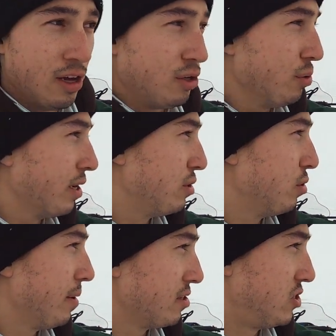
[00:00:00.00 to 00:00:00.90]
to get to
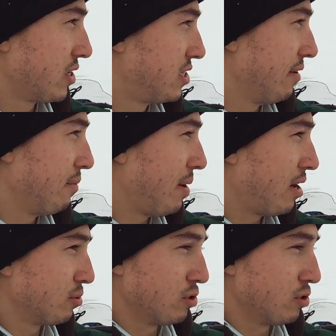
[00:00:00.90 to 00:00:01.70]
about six, seven miles.